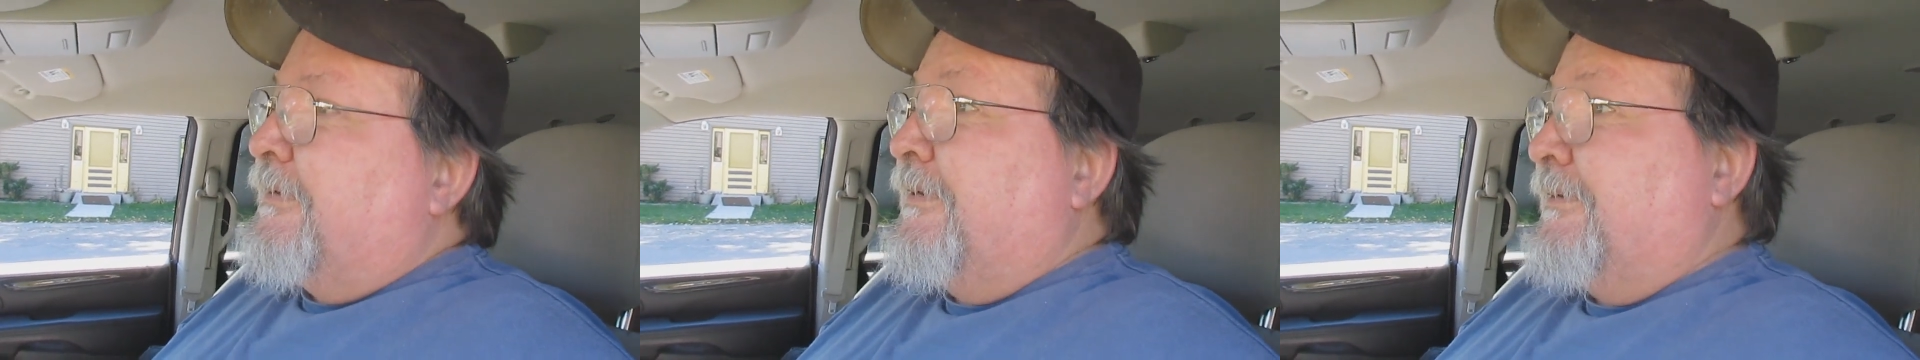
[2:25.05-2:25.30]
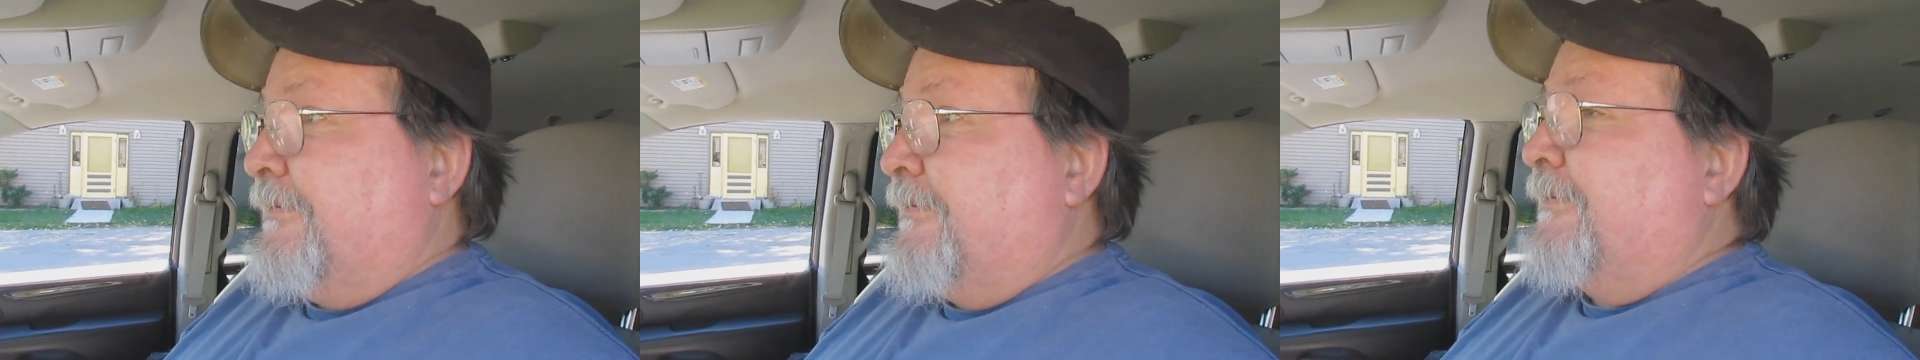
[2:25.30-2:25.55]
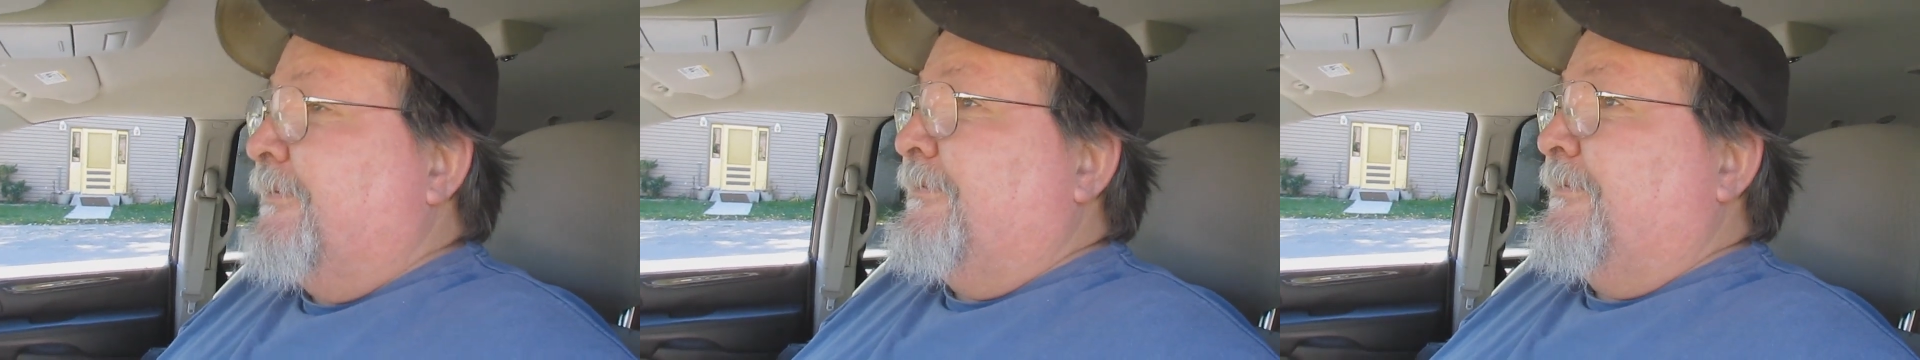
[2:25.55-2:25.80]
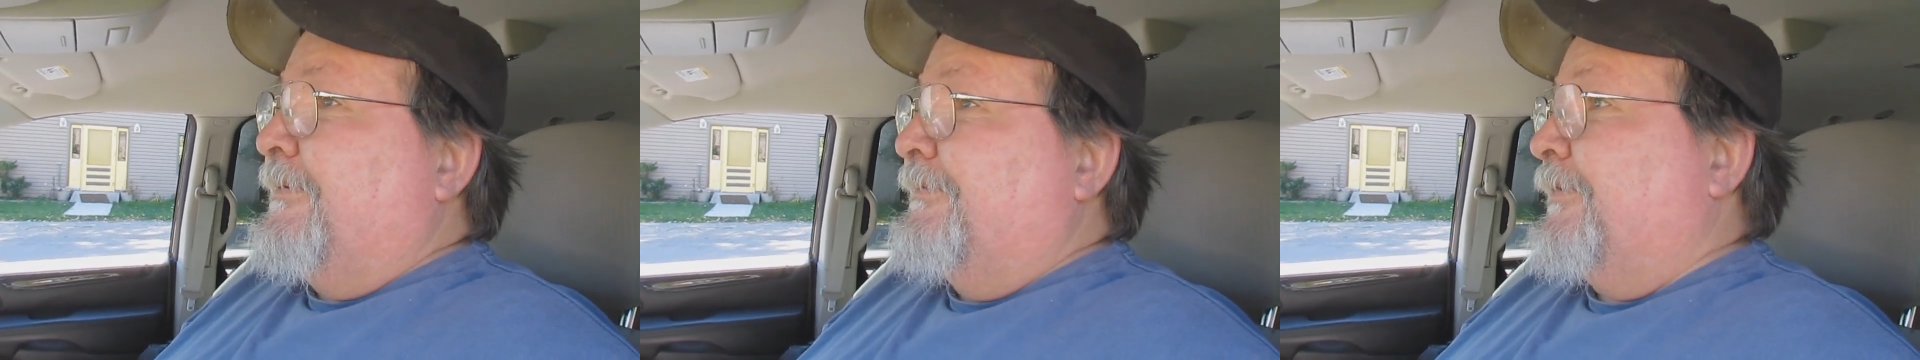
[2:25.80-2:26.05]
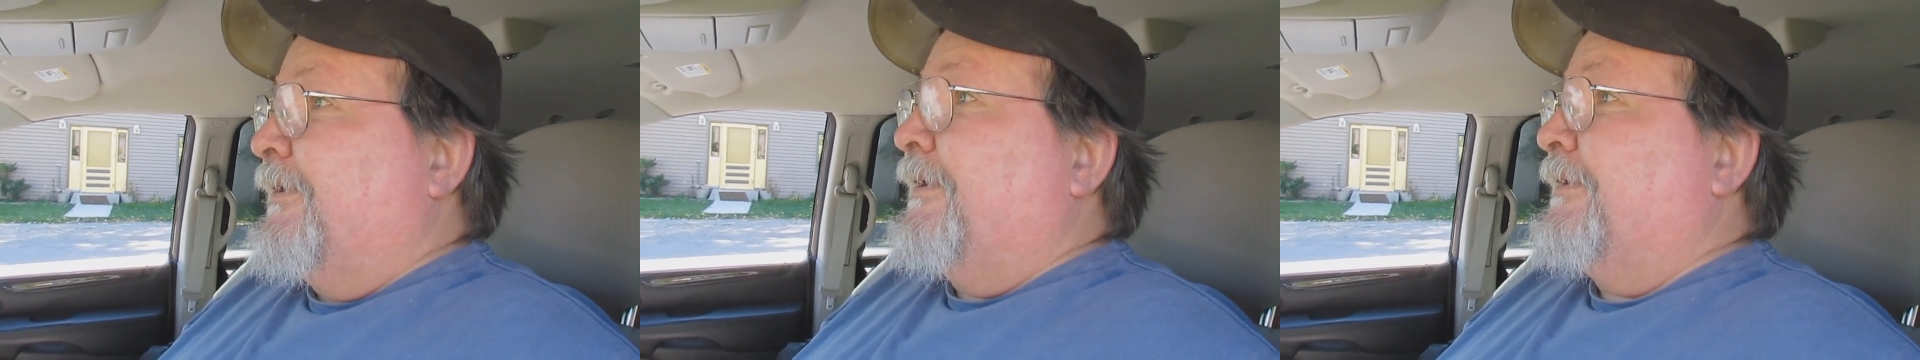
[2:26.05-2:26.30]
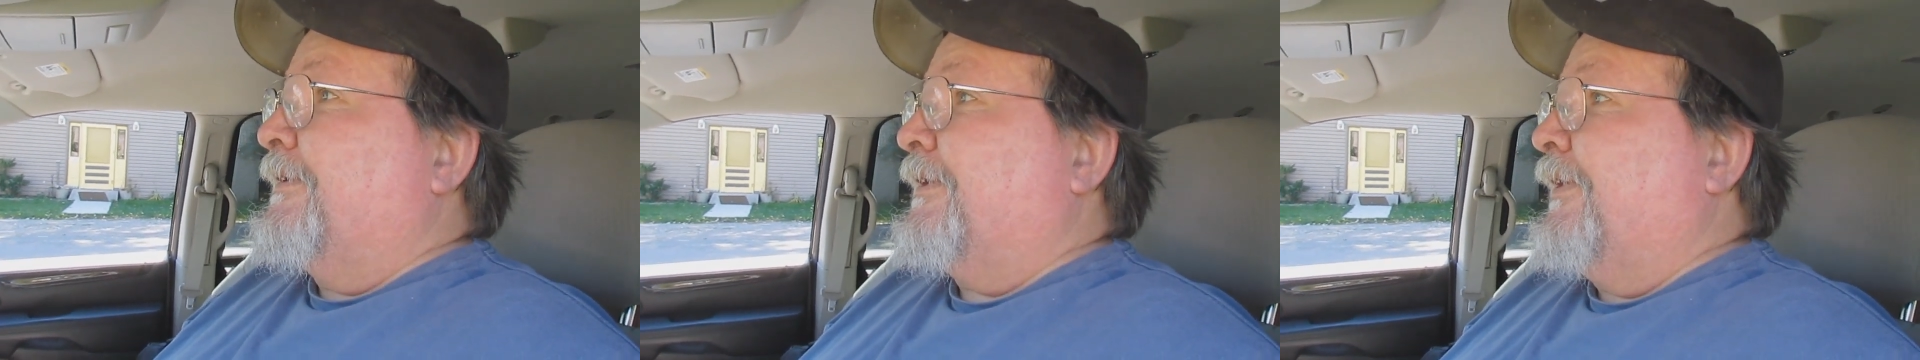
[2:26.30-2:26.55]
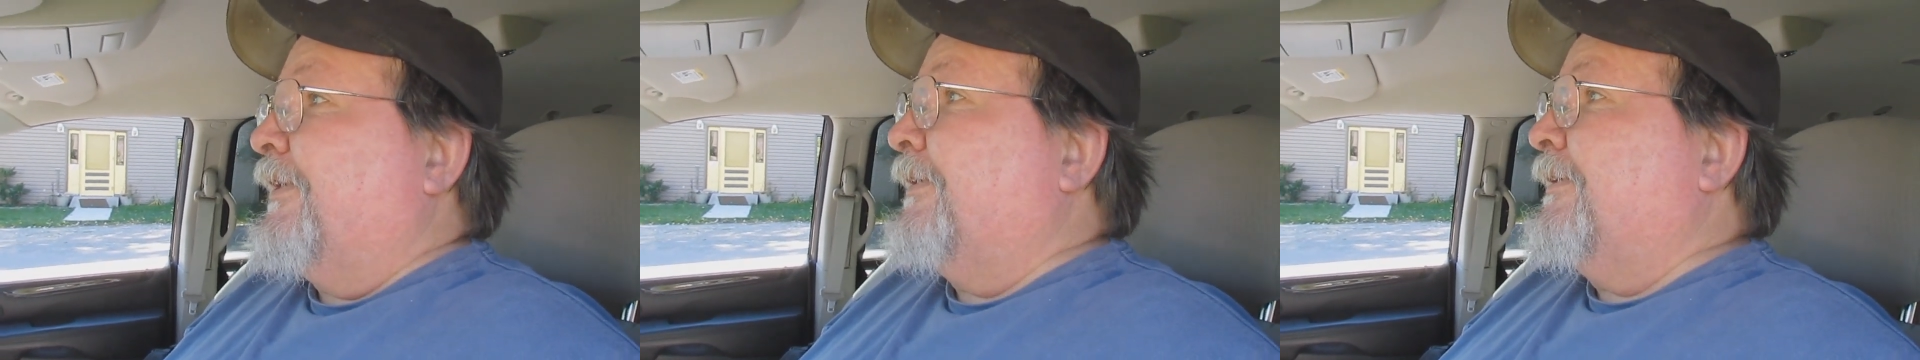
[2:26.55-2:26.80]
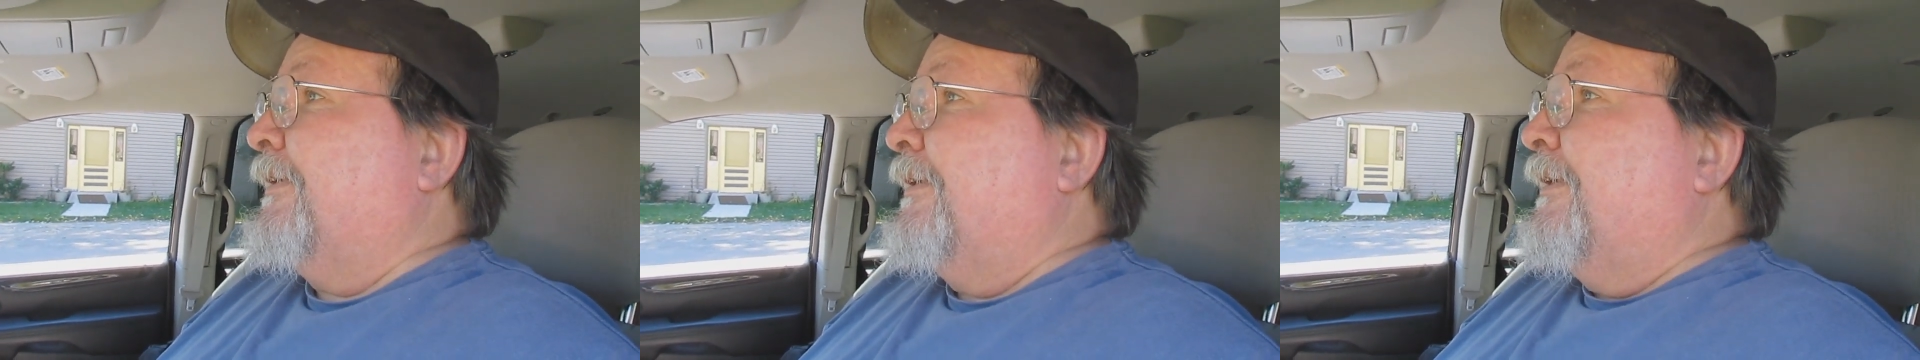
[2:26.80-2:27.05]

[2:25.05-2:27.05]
hit the front end of the car